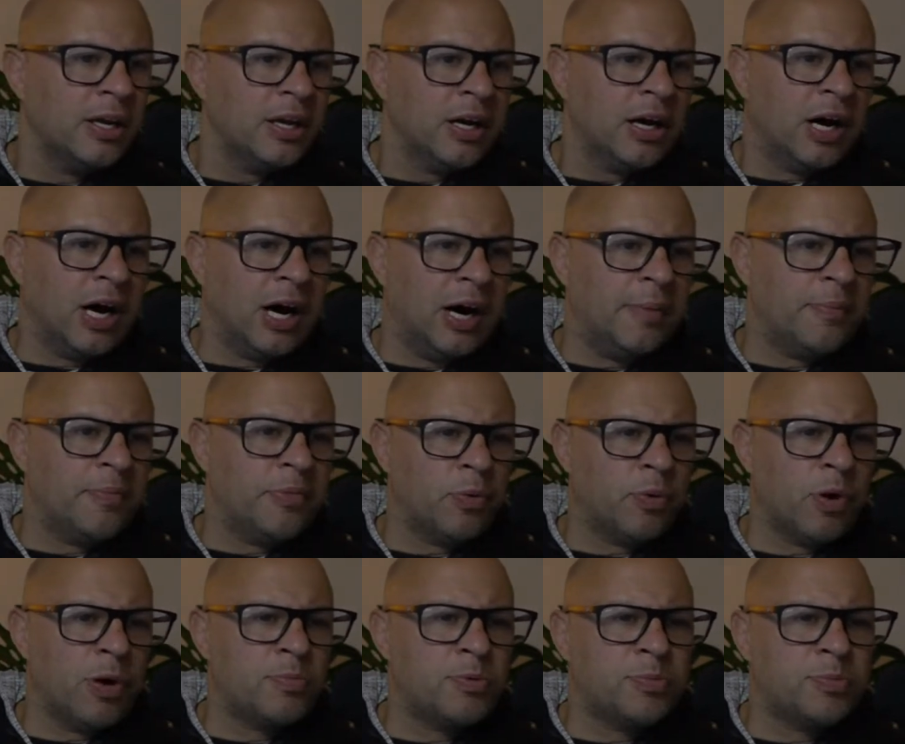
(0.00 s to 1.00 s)
The
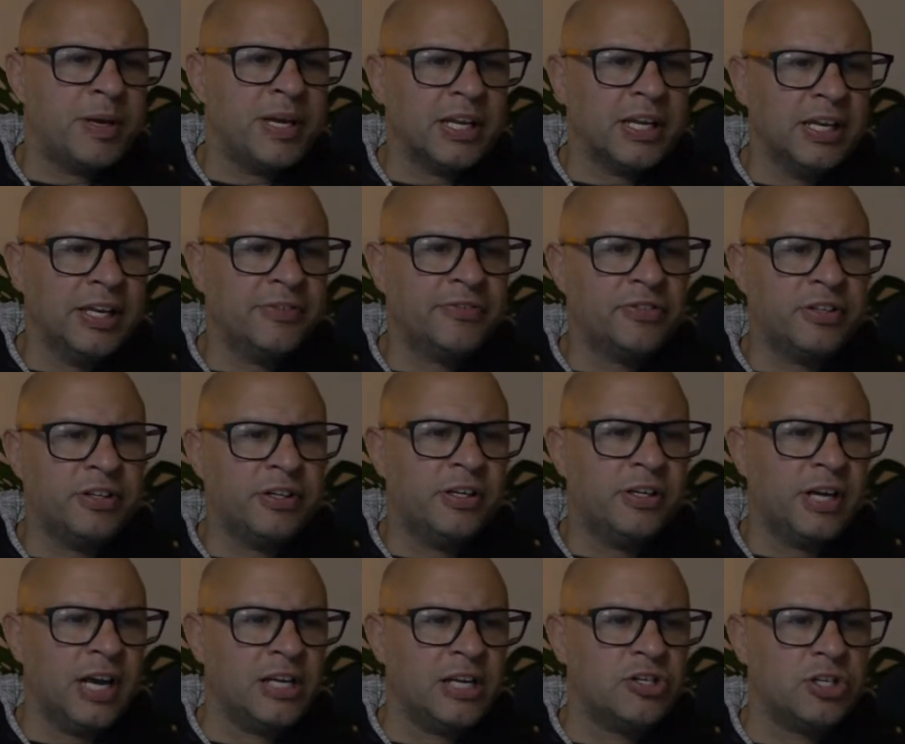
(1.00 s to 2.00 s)
rope's being lifted,
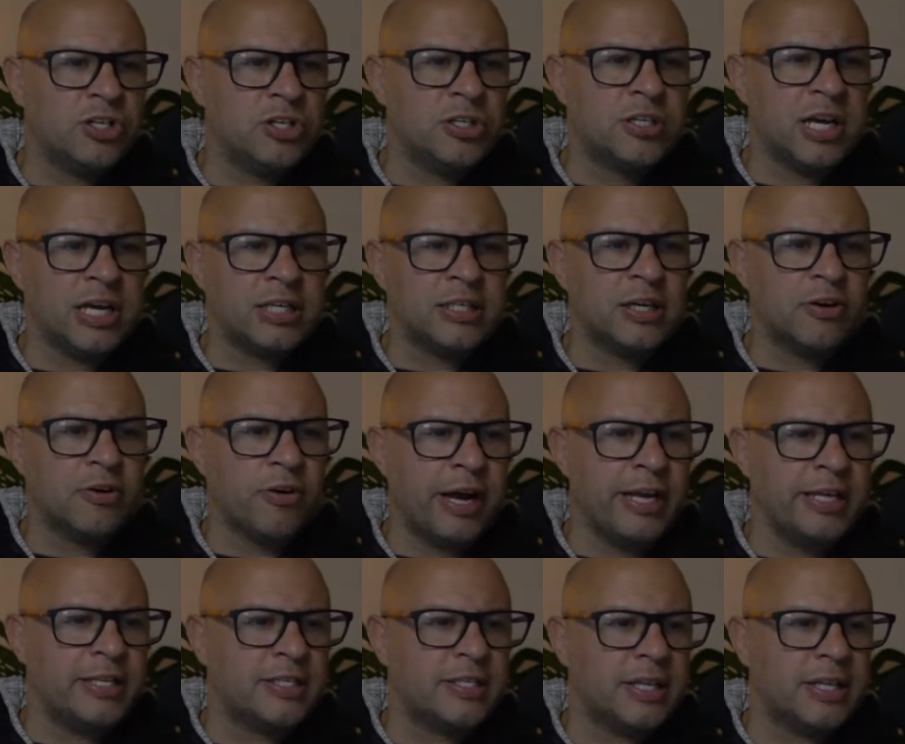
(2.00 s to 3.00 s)
and she takes a
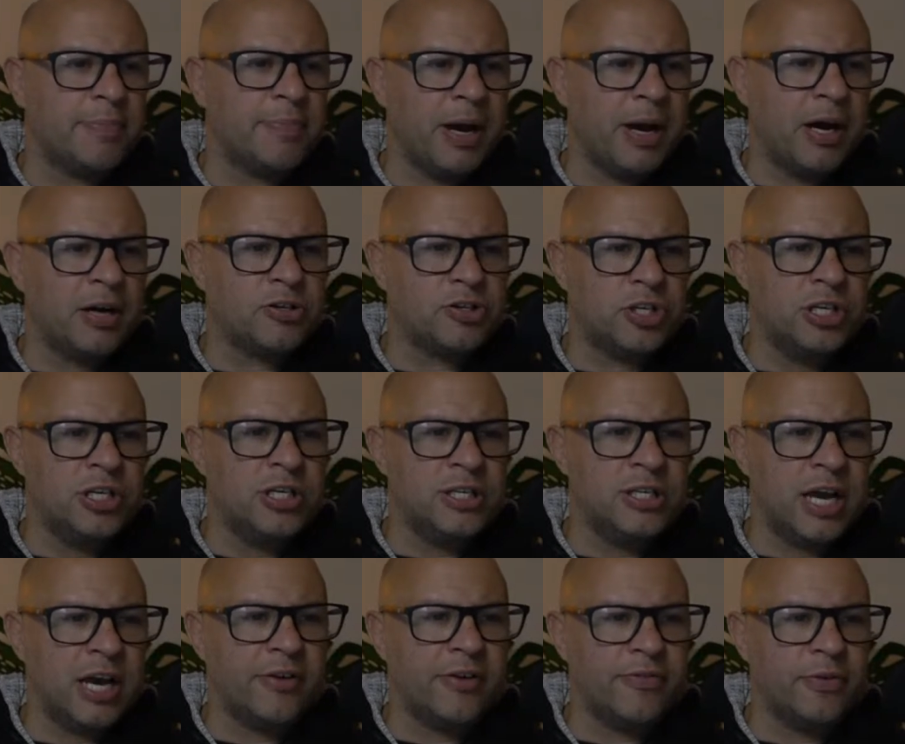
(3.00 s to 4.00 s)
great step out. She's
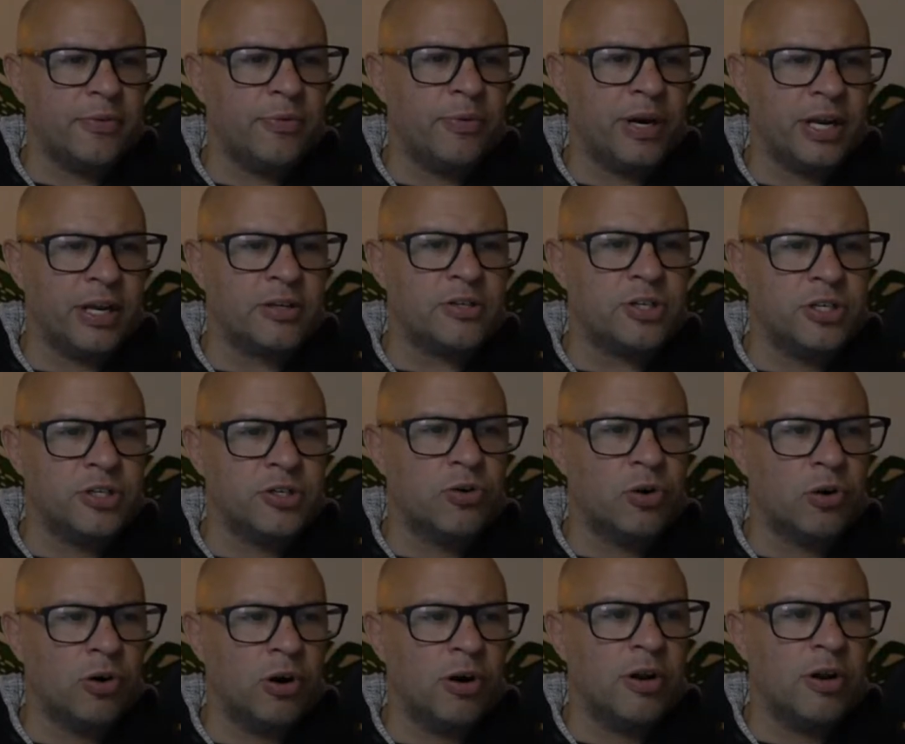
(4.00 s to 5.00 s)
out of the ring. She's
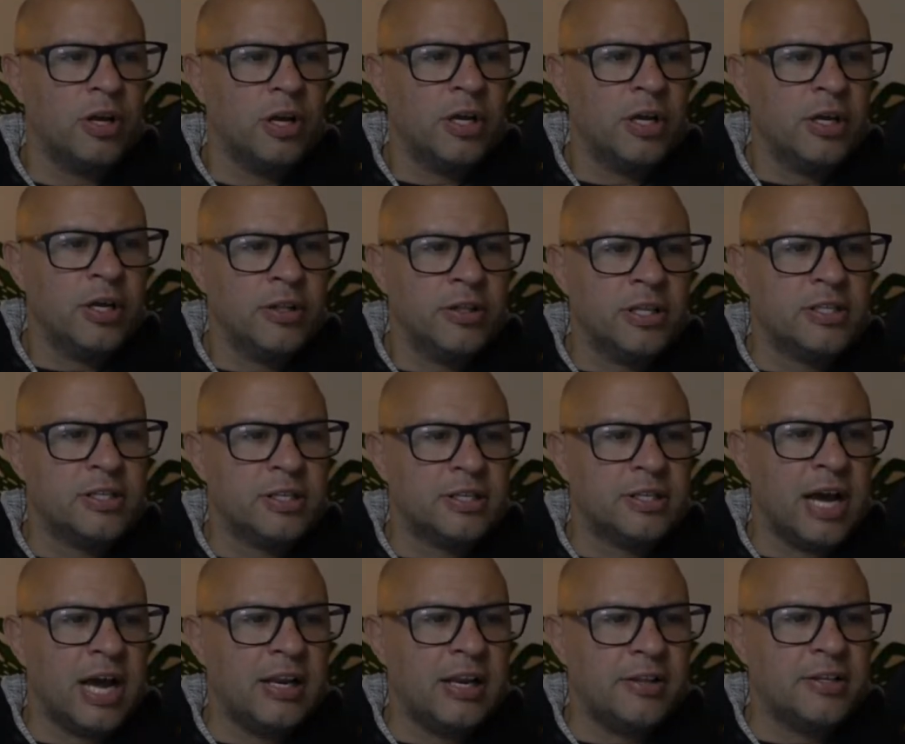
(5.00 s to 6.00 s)
gone. There's a
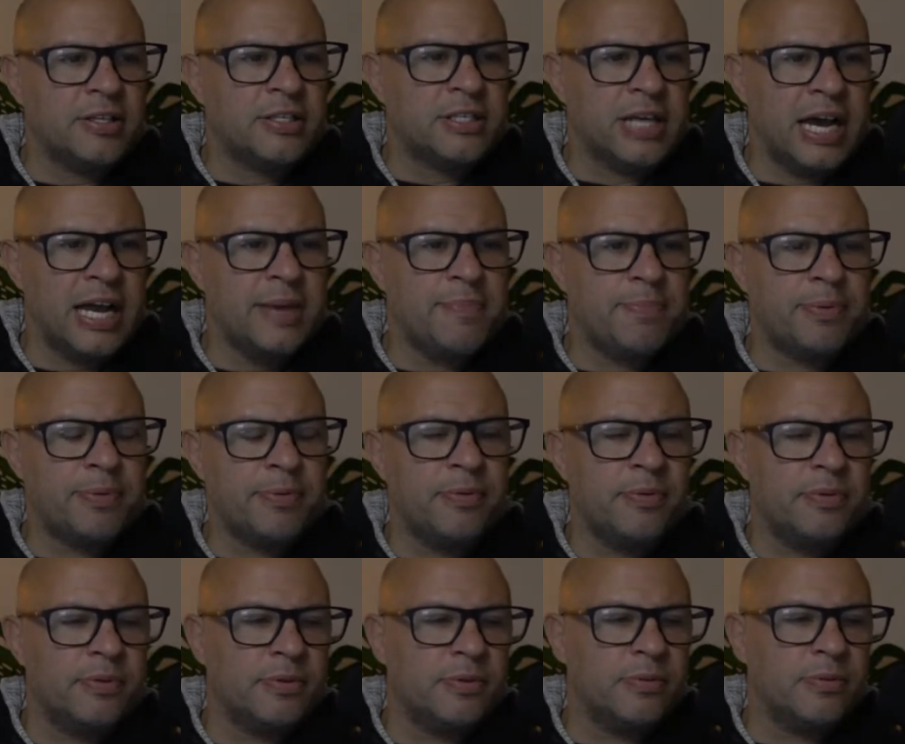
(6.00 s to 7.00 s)
tail of the tape.
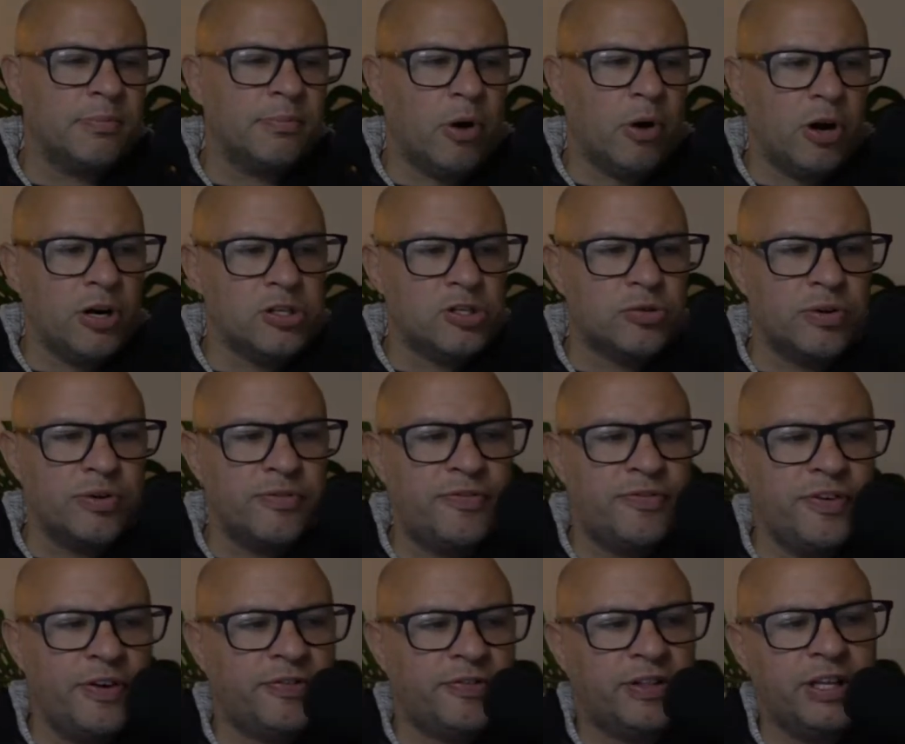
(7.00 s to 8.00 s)
Minus
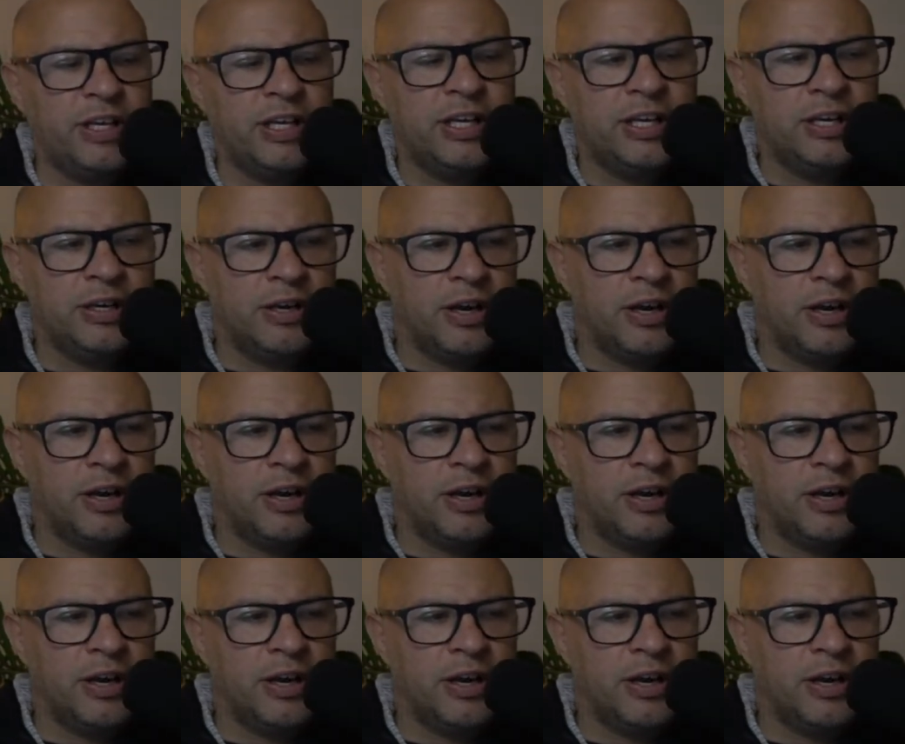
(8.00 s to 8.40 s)
350.